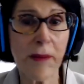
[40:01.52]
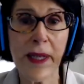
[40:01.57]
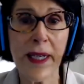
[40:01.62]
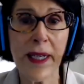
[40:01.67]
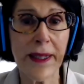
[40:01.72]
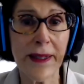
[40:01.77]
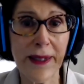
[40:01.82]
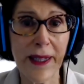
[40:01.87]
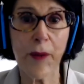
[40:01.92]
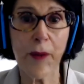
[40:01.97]

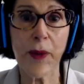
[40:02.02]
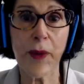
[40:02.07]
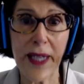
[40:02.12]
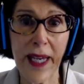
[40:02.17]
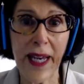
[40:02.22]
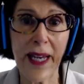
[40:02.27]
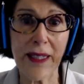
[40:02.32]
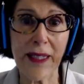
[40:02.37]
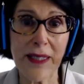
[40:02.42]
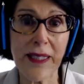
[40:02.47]
mean that we
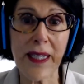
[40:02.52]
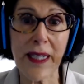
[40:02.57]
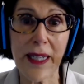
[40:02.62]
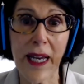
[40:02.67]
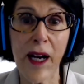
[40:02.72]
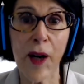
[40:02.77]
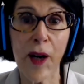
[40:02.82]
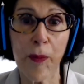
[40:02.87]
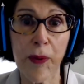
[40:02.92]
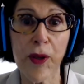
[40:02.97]
can't seek
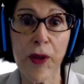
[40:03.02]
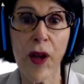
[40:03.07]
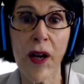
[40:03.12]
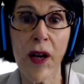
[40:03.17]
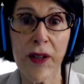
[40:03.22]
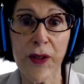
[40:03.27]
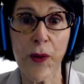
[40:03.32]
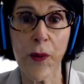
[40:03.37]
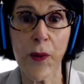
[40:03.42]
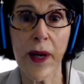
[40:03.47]
help
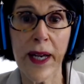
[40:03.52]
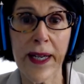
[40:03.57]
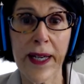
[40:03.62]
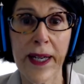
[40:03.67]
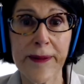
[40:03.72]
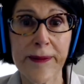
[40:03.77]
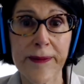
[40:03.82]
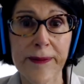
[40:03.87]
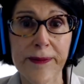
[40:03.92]
along the way.